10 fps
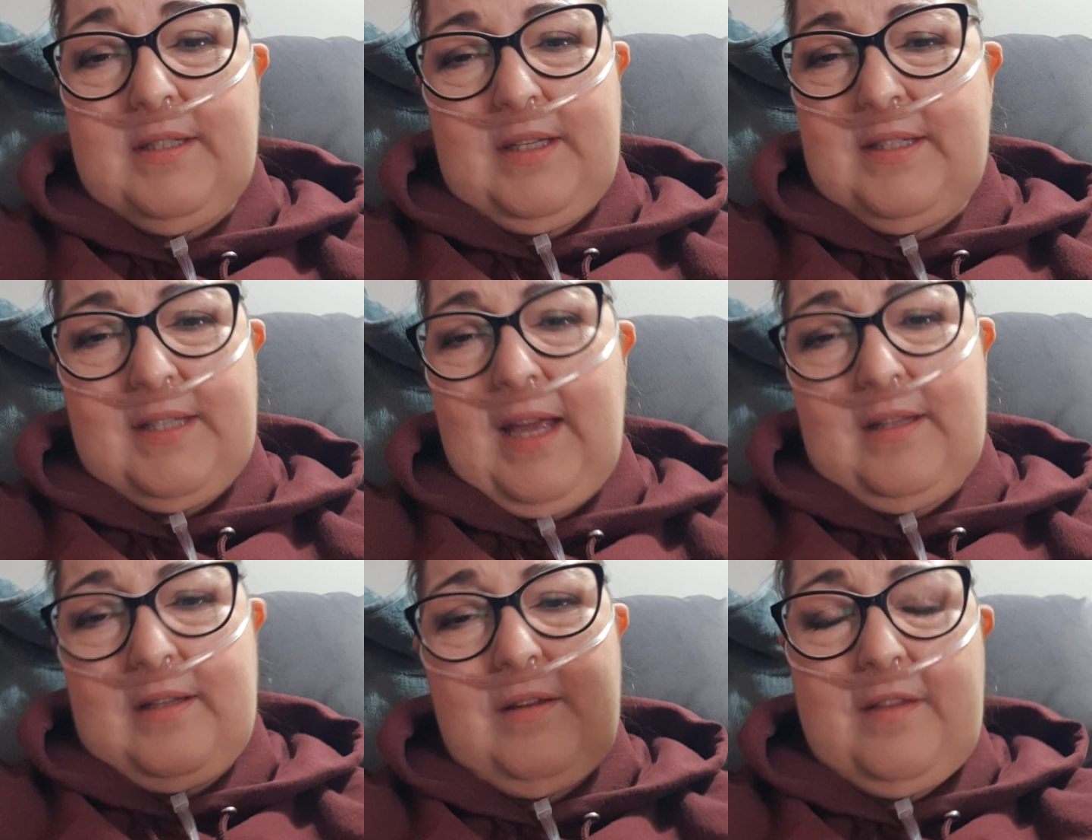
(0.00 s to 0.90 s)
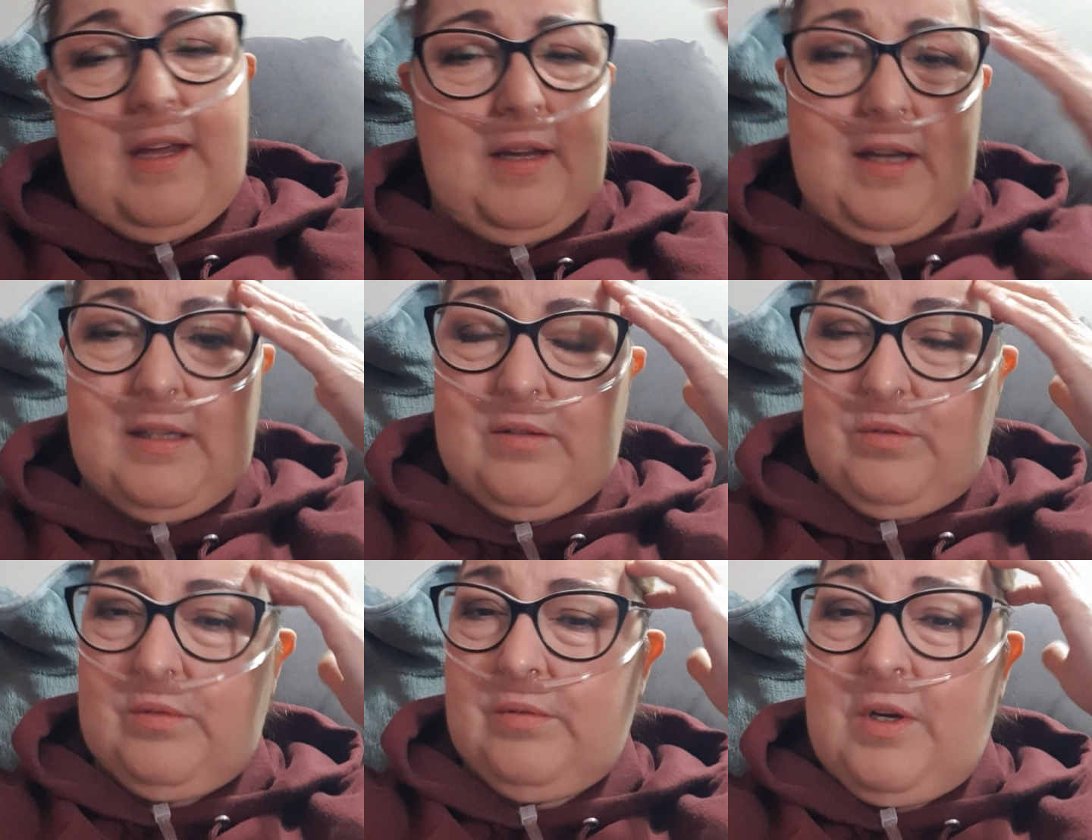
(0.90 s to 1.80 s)
skin thing. I don't
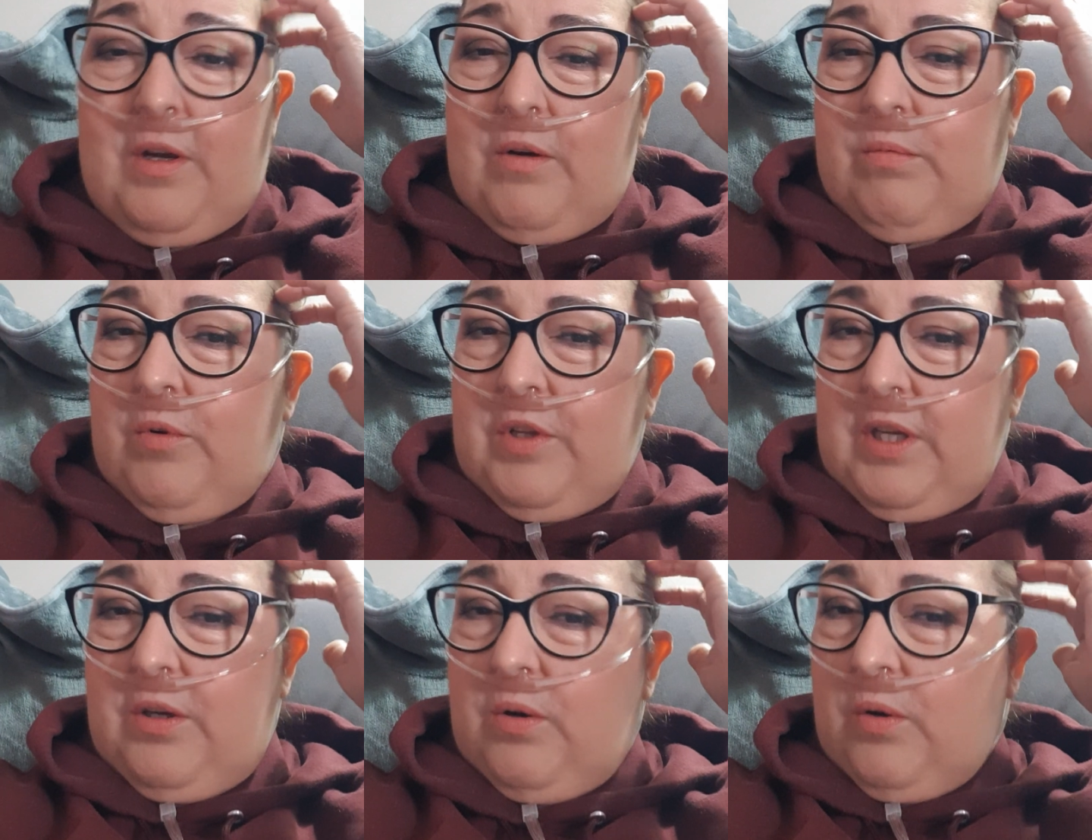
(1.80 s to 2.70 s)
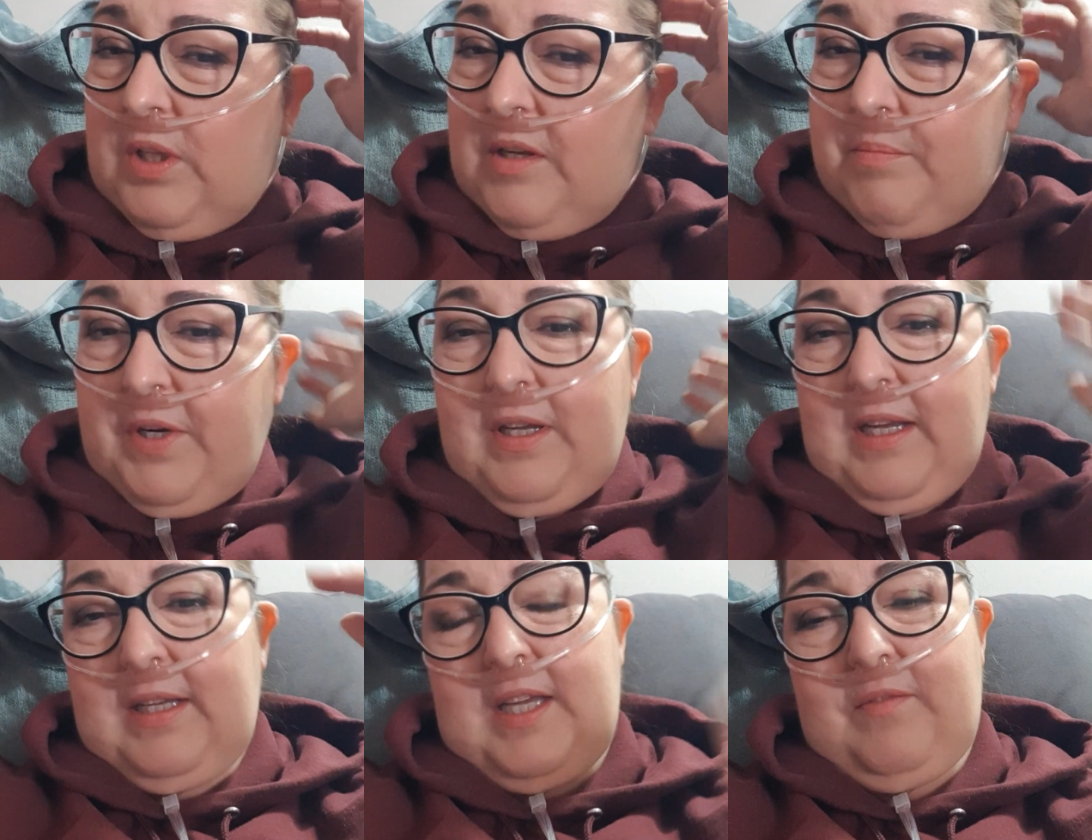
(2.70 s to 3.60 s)
know what they call it, but
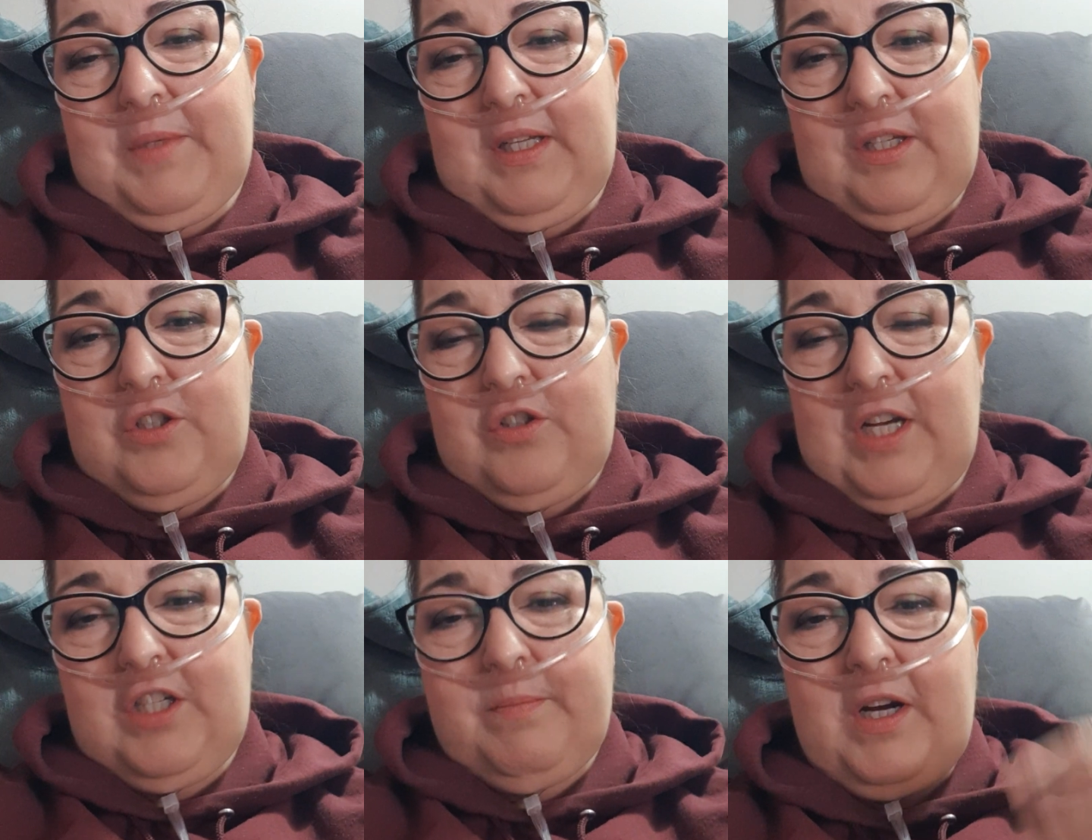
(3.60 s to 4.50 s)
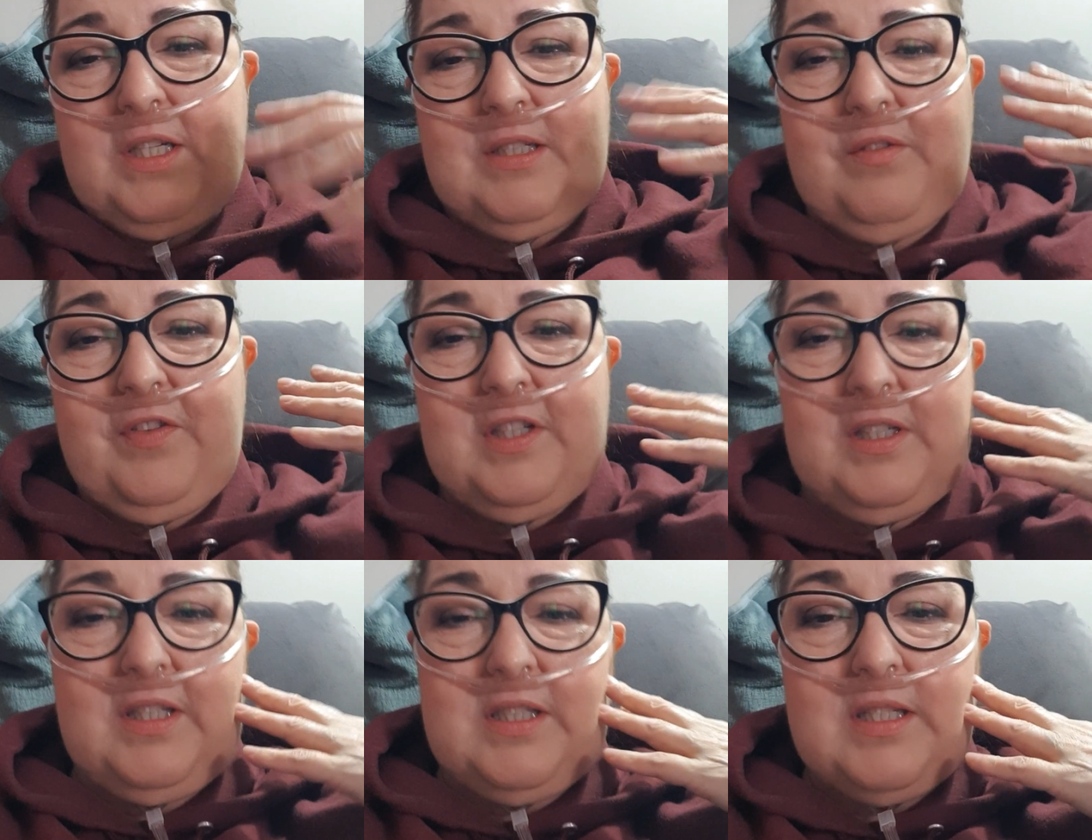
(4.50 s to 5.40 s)
it gave me like stretch marks and
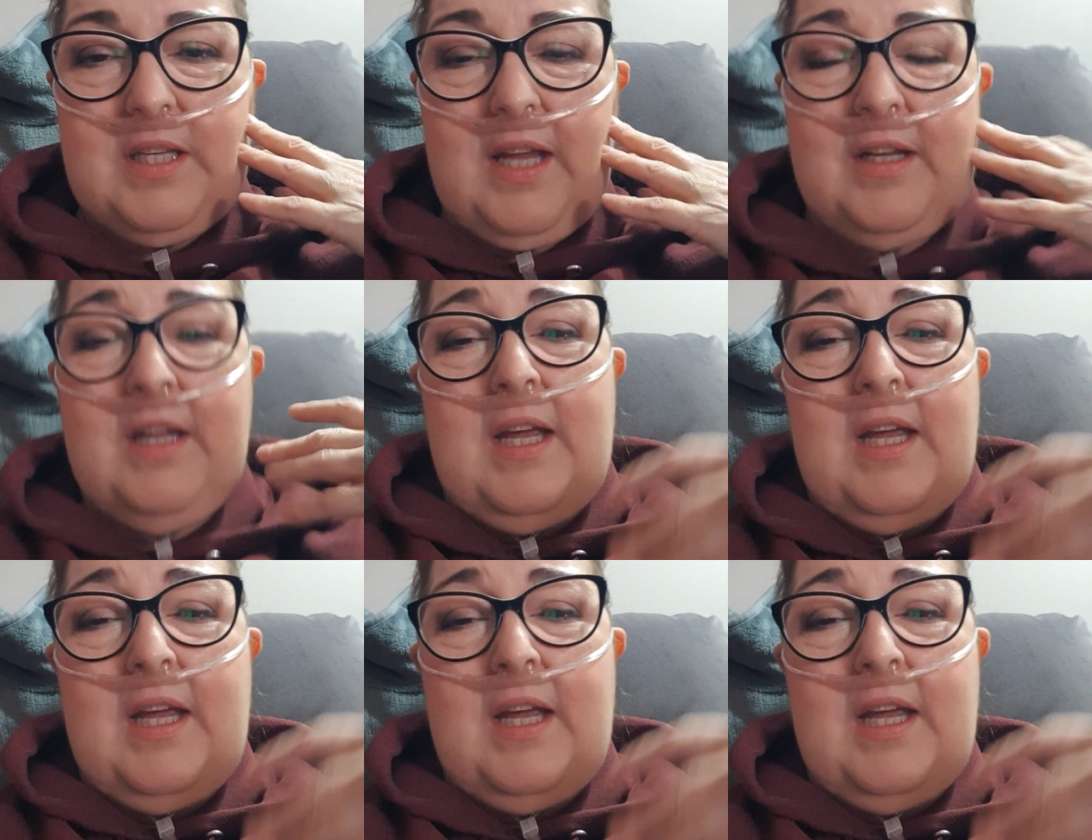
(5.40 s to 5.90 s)
thinning of the skin.